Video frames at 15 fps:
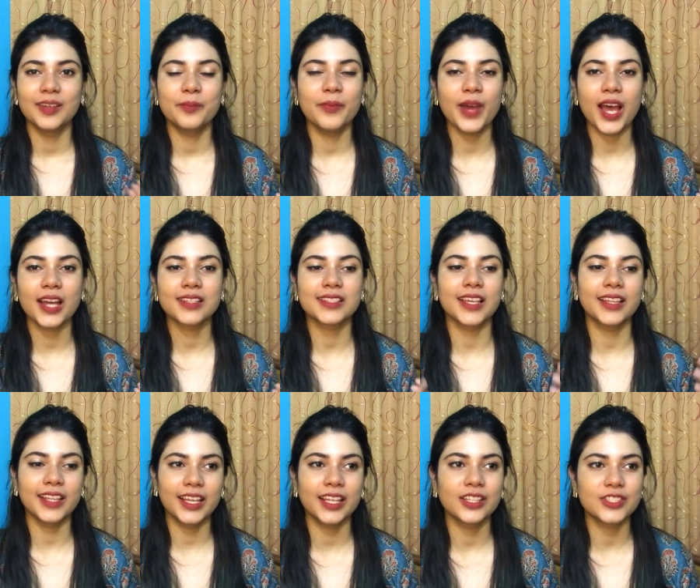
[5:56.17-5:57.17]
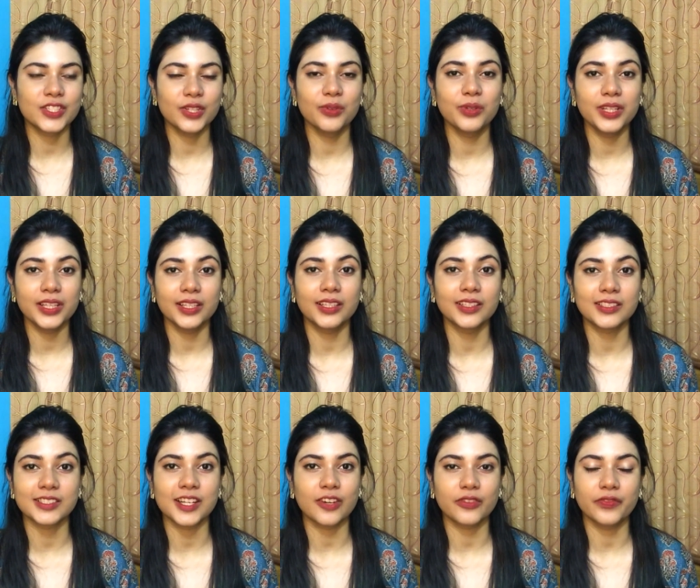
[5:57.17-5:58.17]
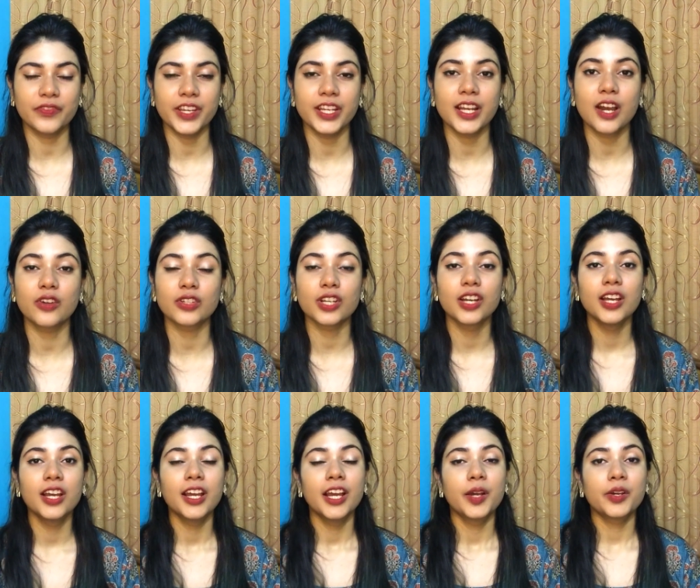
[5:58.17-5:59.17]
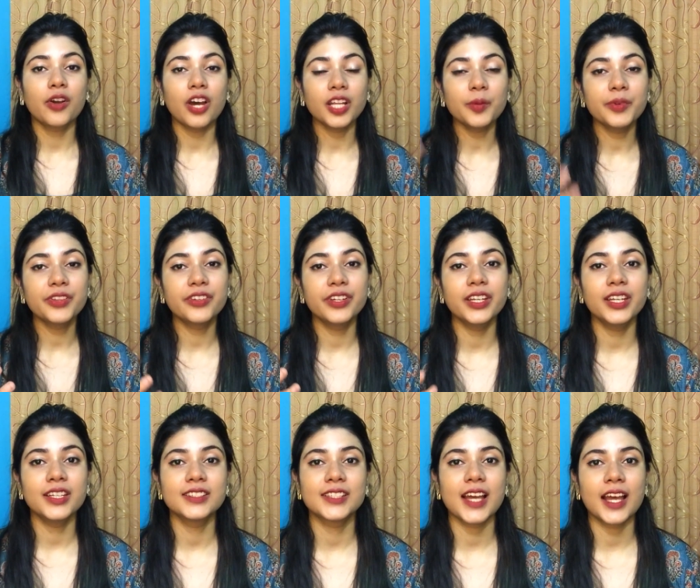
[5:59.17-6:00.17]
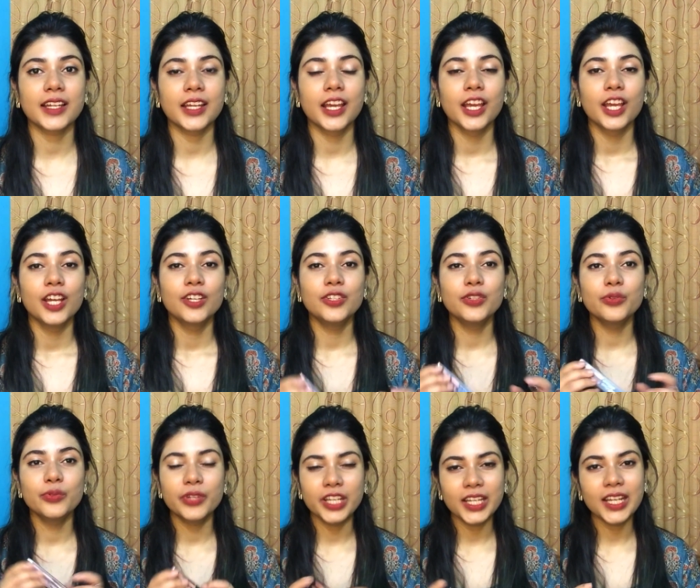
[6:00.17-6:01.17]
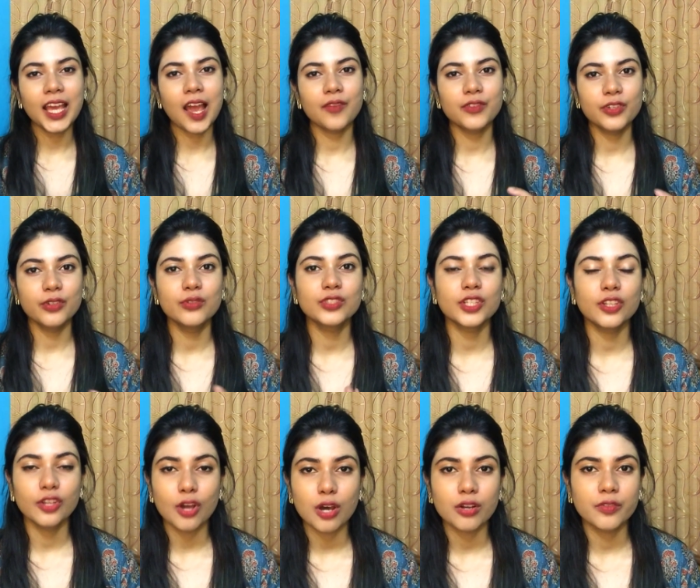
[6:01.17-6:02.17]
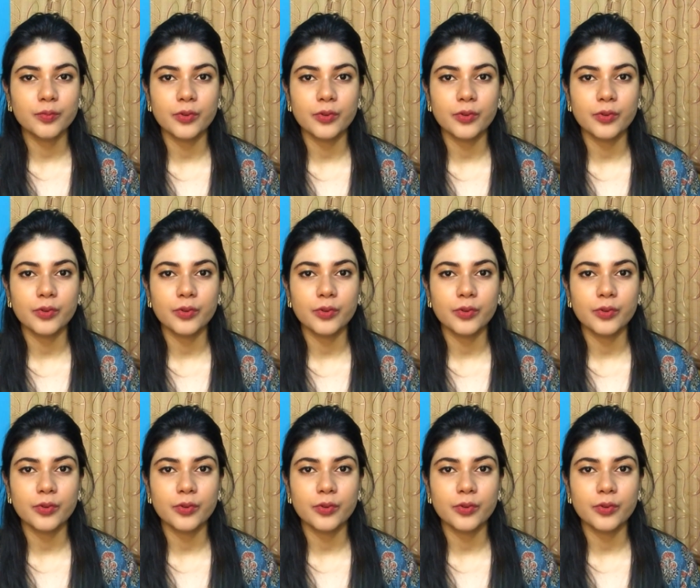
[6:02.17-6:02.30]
max, and then slowly it'll start to fade out. Con number three is that you really have to use a lot of